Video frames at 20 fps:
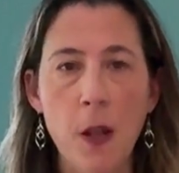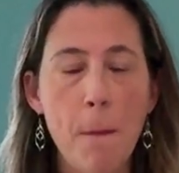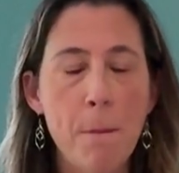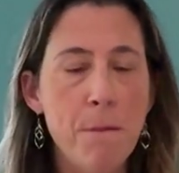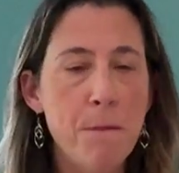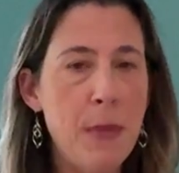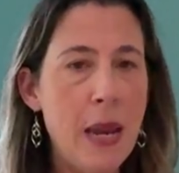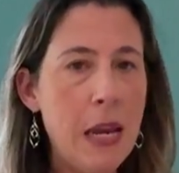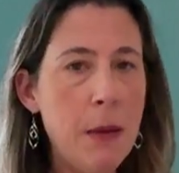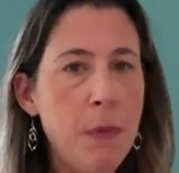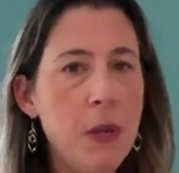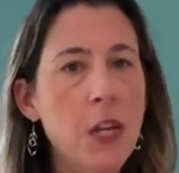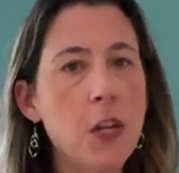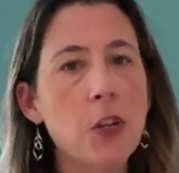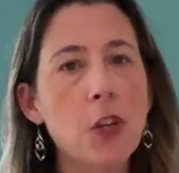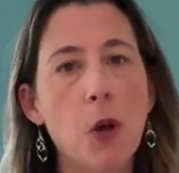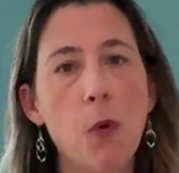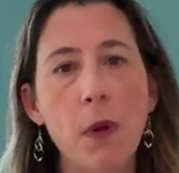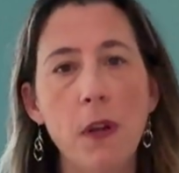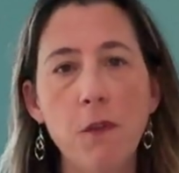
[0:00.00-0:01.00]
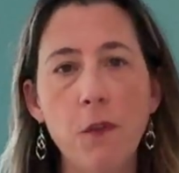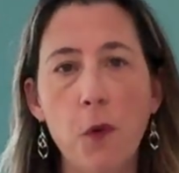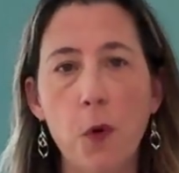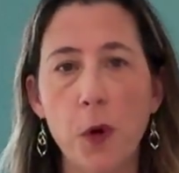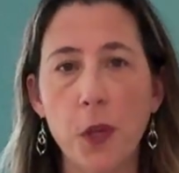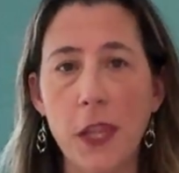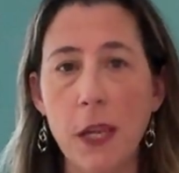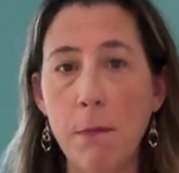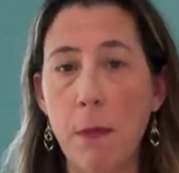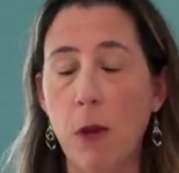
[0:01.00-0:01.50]
maybe you're going for
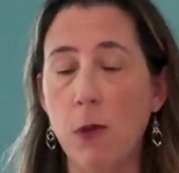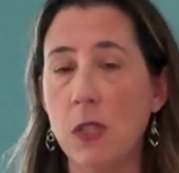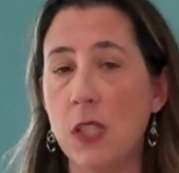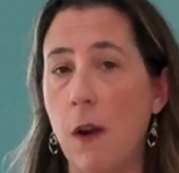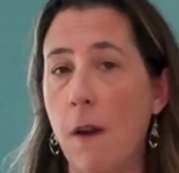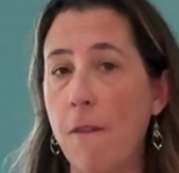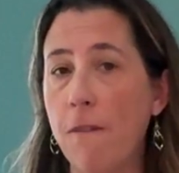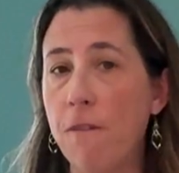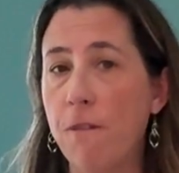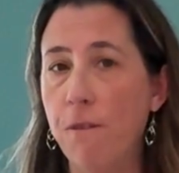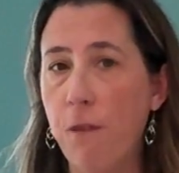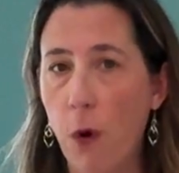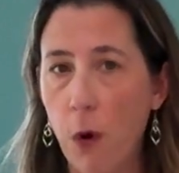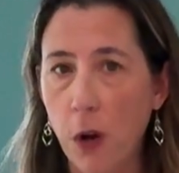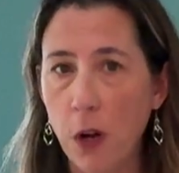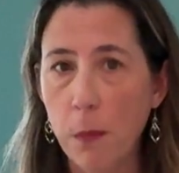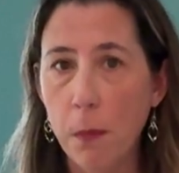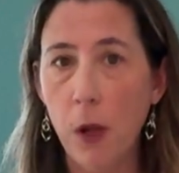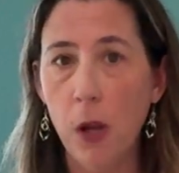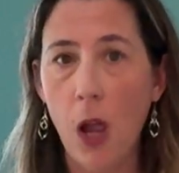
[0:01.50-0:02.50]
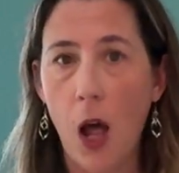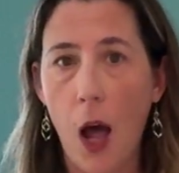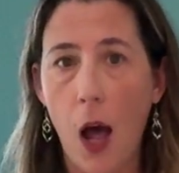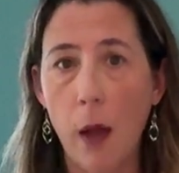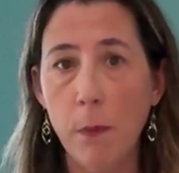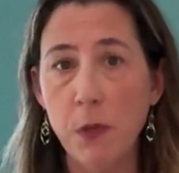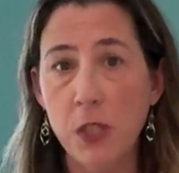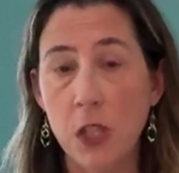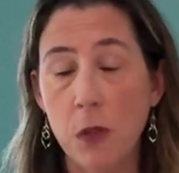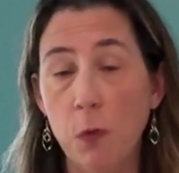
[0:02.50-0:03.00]
the most affordable
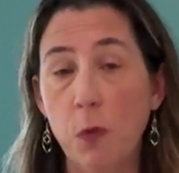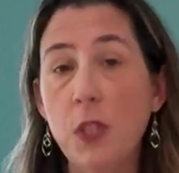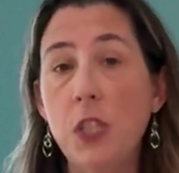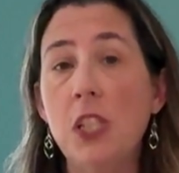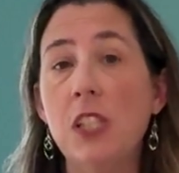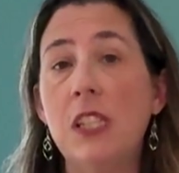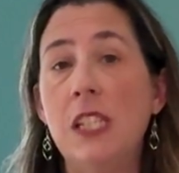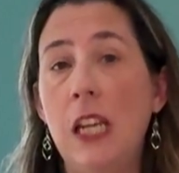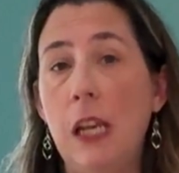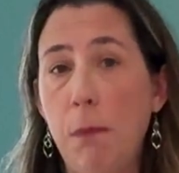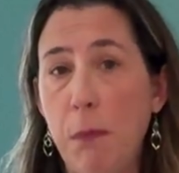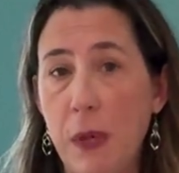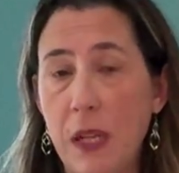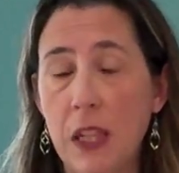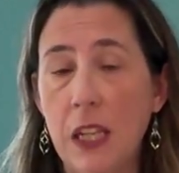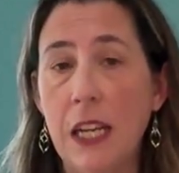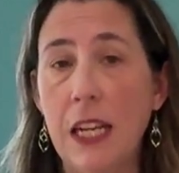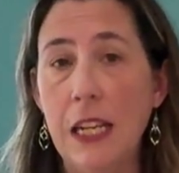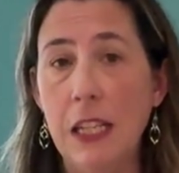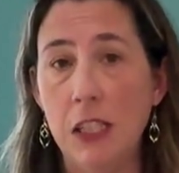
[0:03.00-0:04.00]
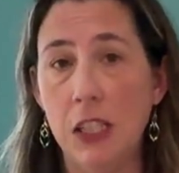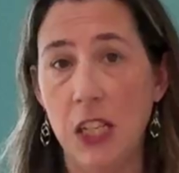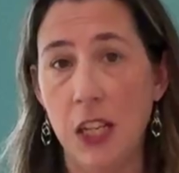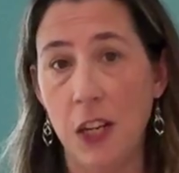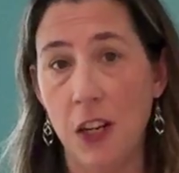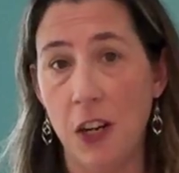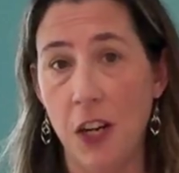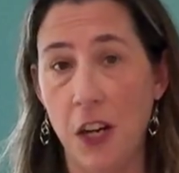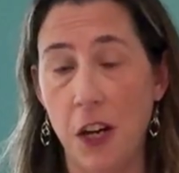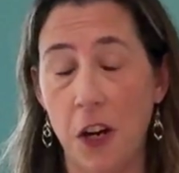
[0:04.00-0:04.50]
option, which is typically
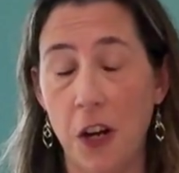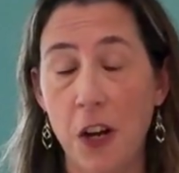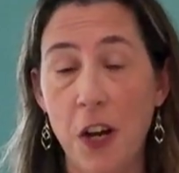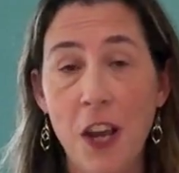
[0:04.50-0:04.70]
interior.